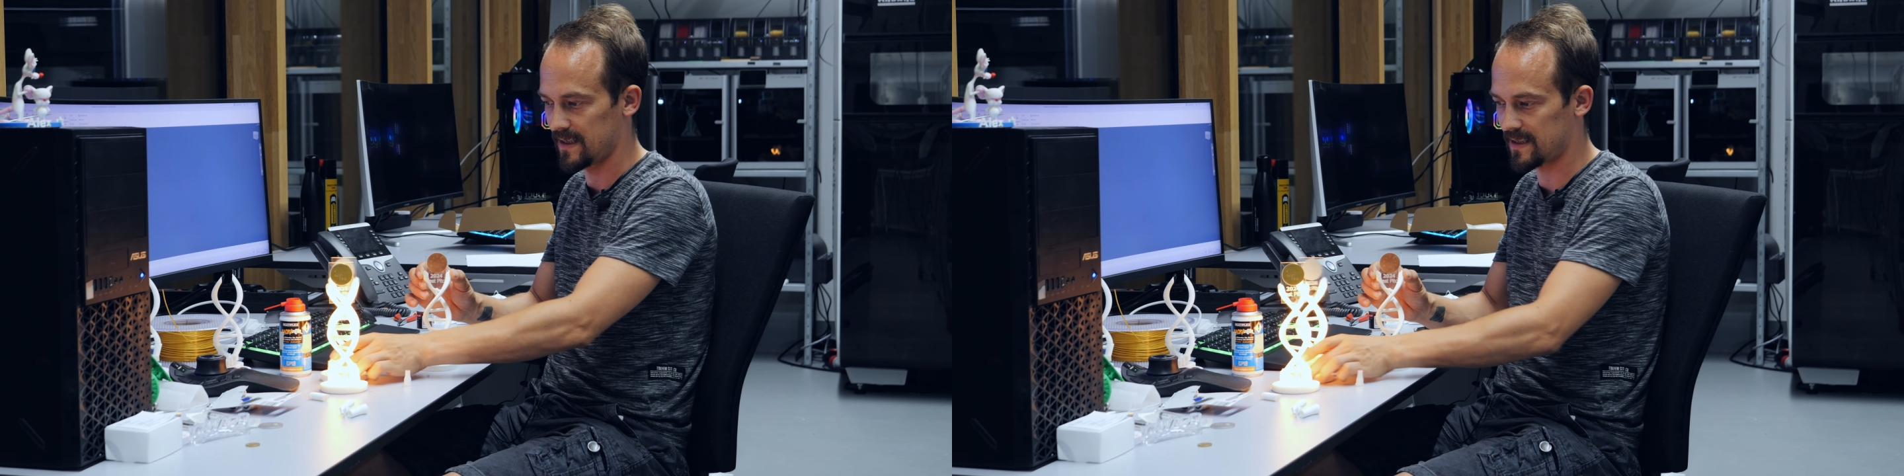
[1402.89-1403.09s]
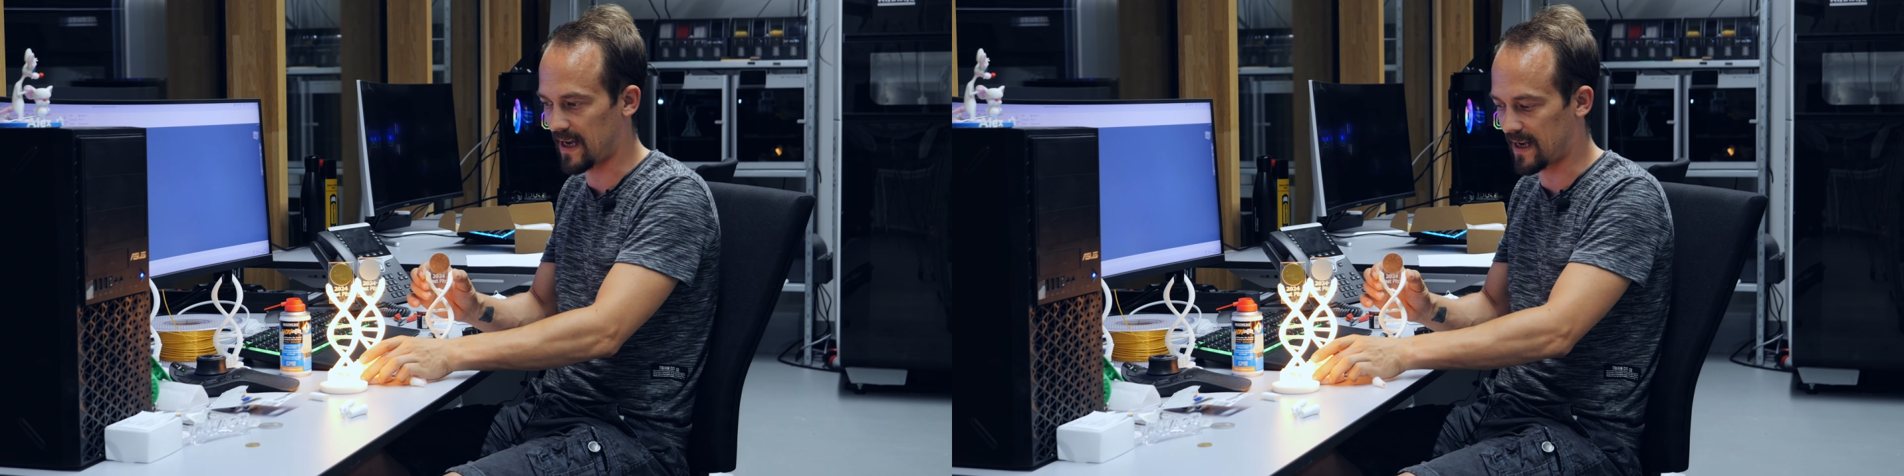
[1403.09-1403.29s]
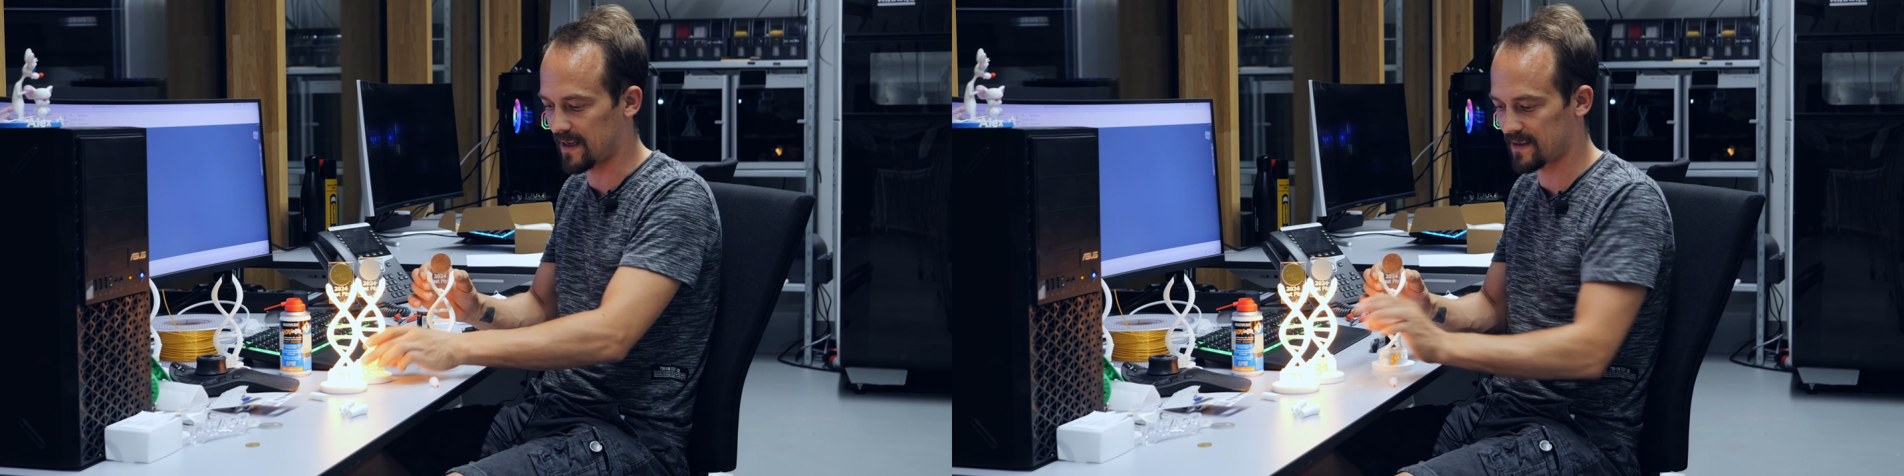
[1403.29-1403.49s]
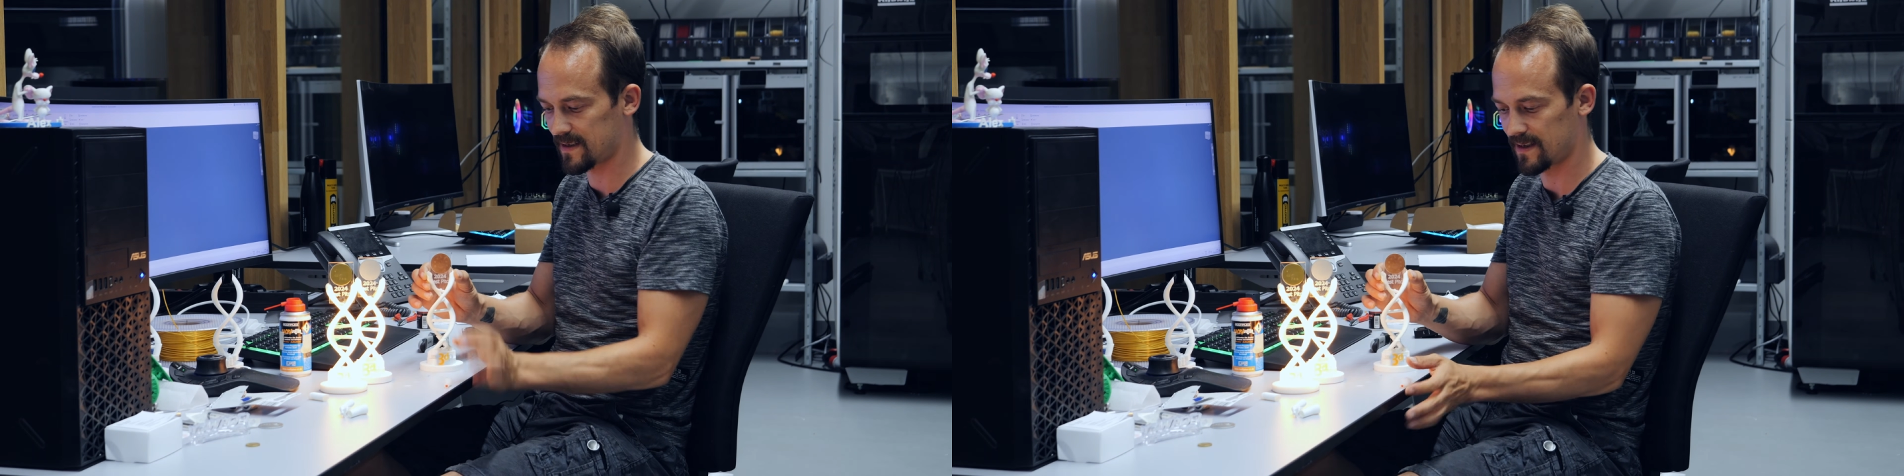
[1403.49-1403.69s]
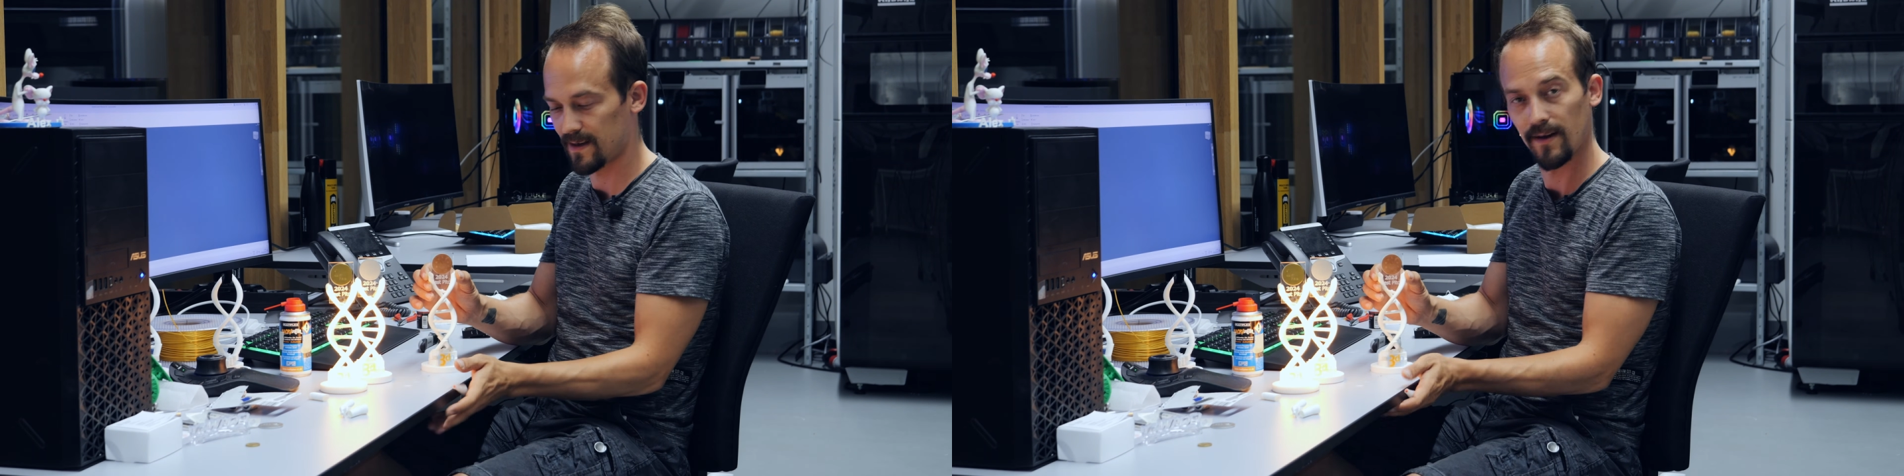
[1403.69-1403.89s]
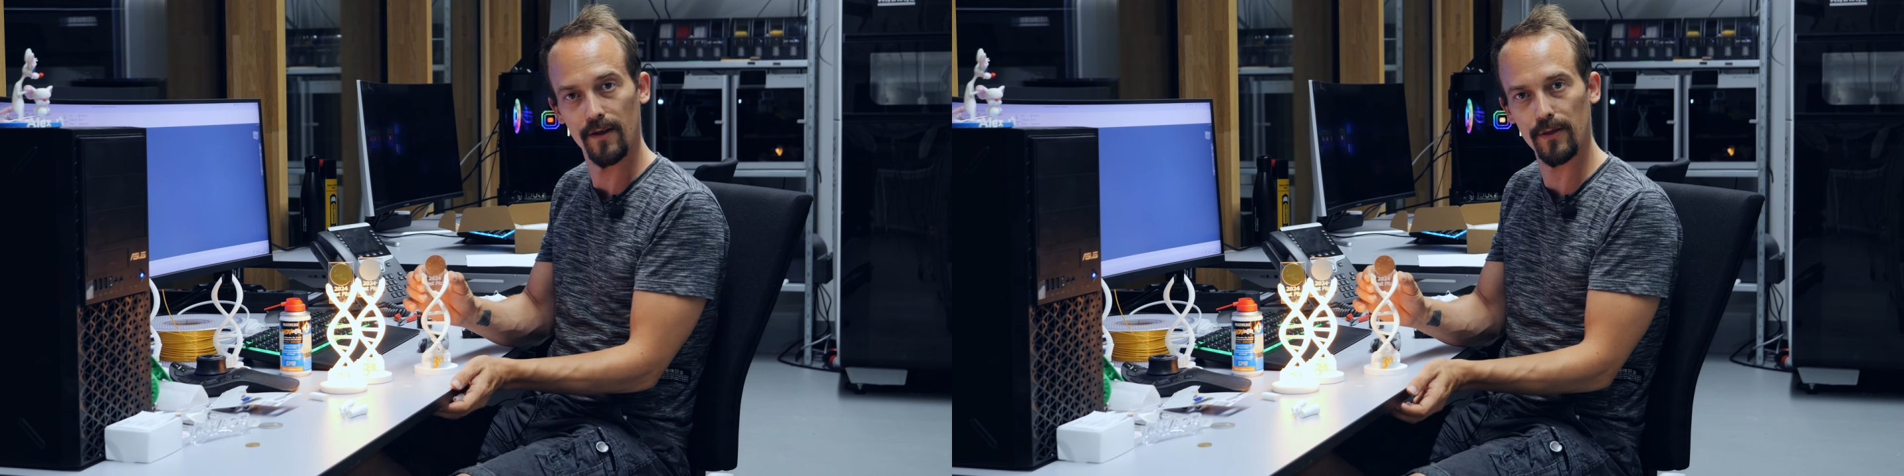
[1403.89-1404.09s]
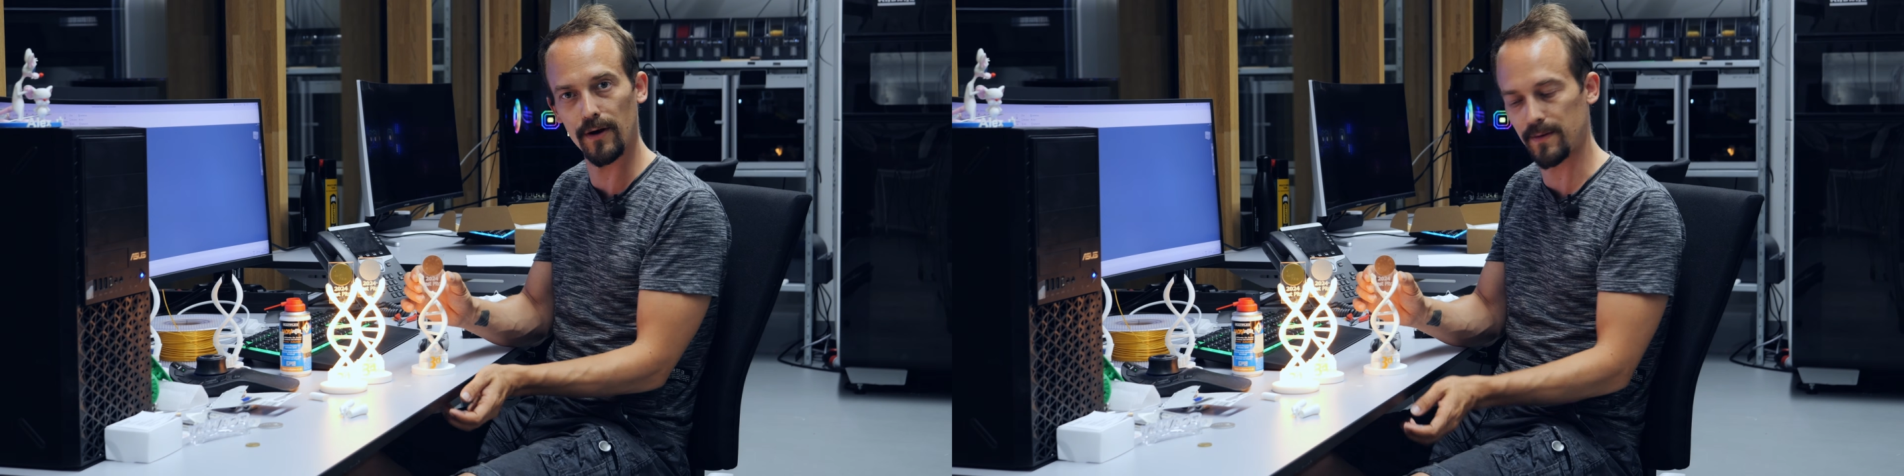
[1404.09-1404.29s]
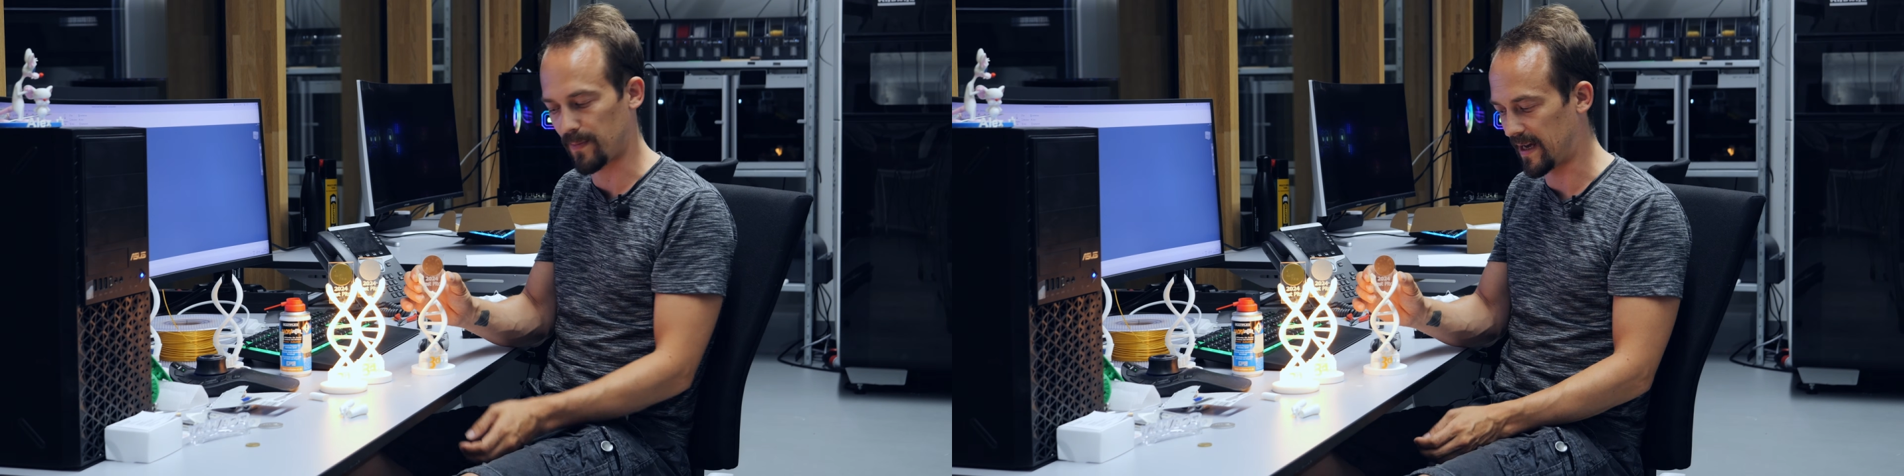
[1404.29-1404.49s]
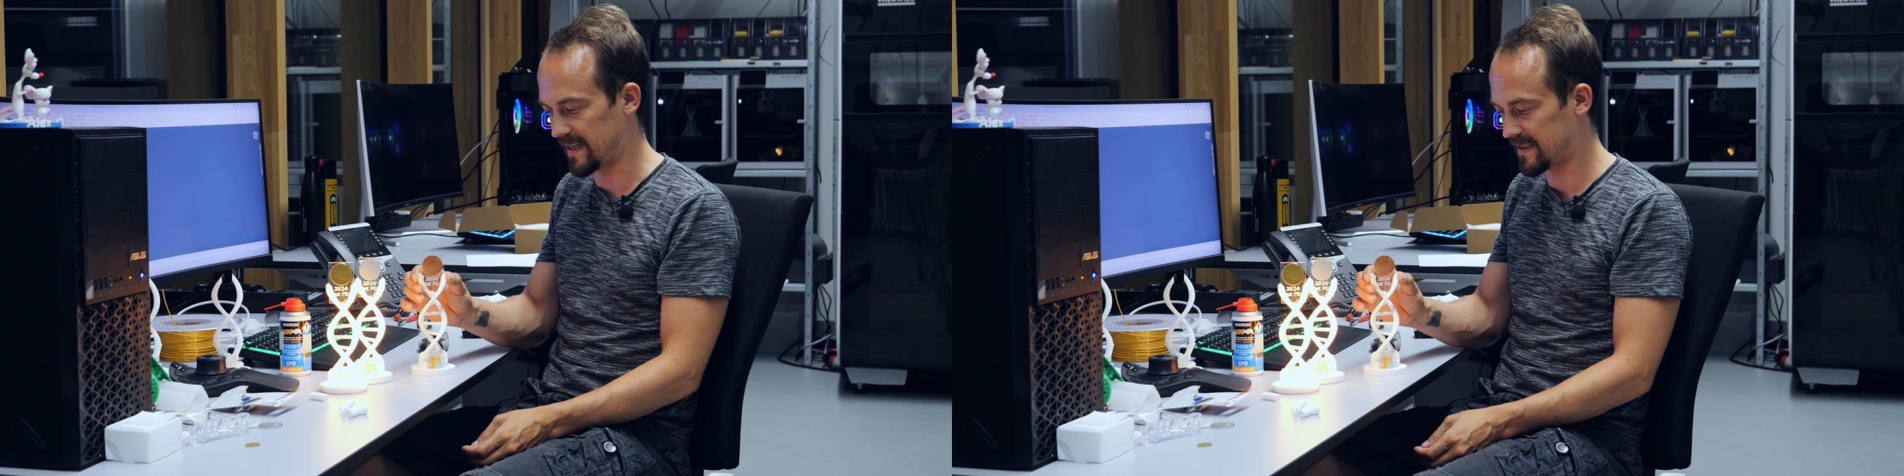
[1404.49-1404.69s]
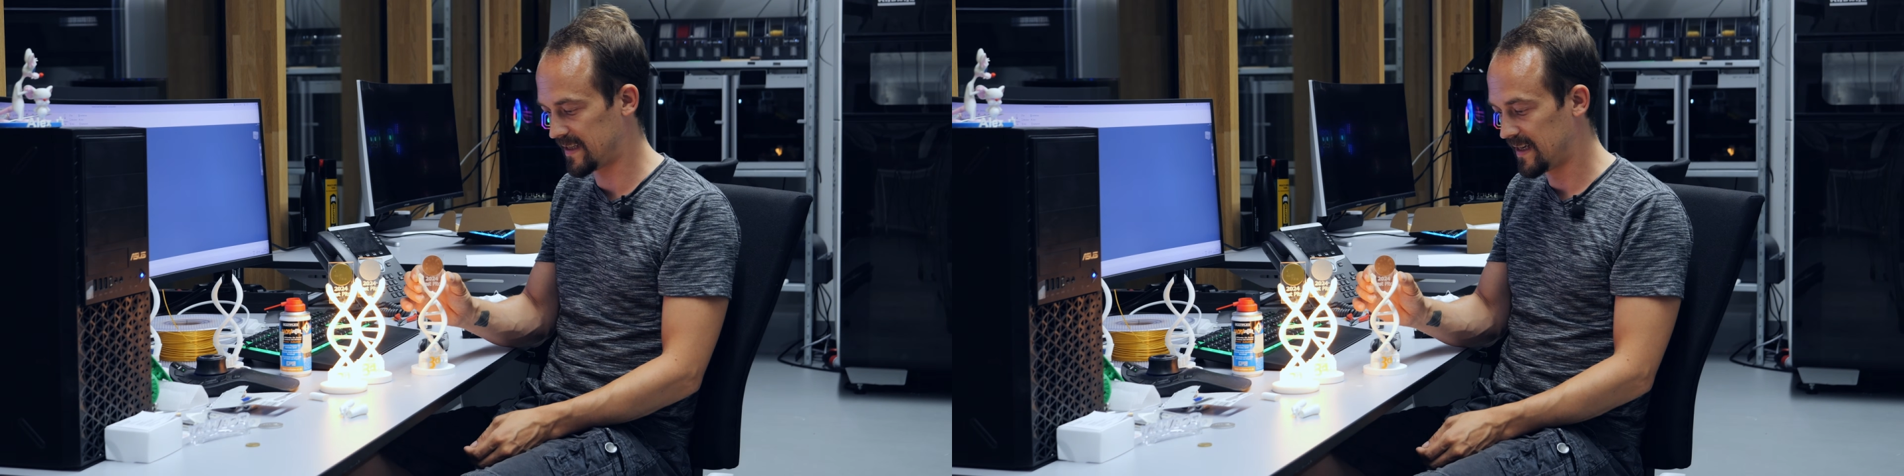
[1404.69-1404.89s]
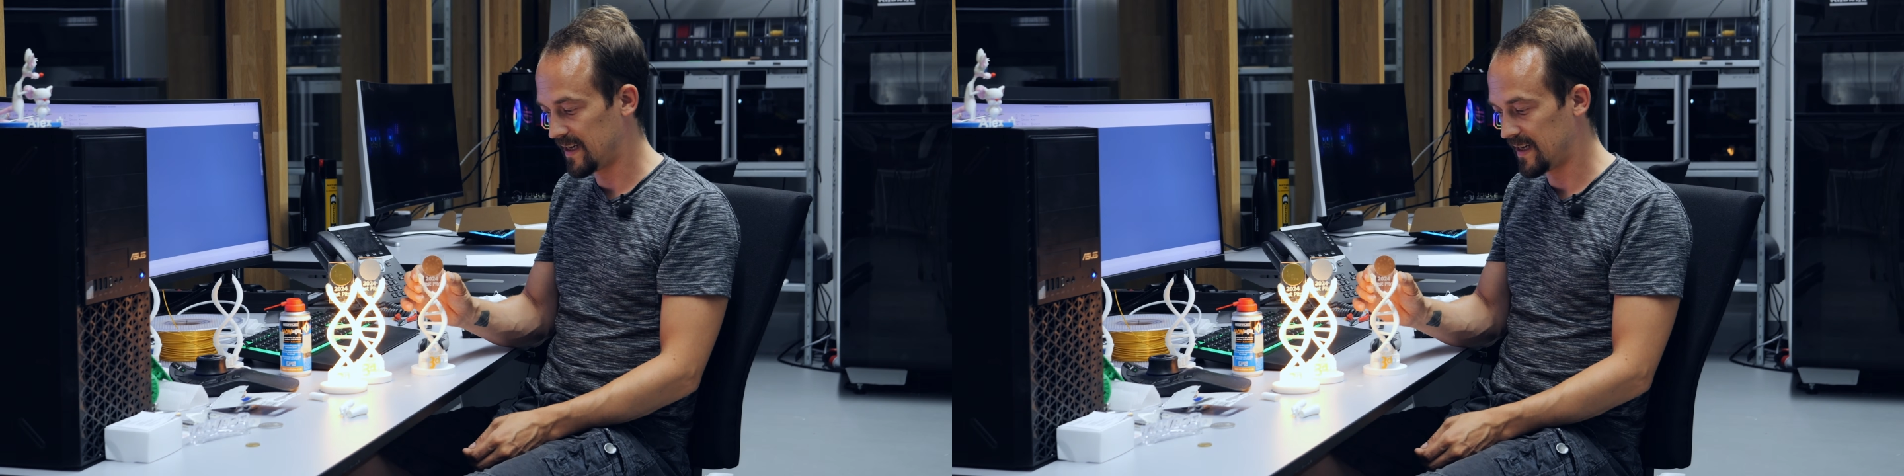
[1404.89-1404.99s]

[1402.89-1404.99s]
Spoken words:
second, third place.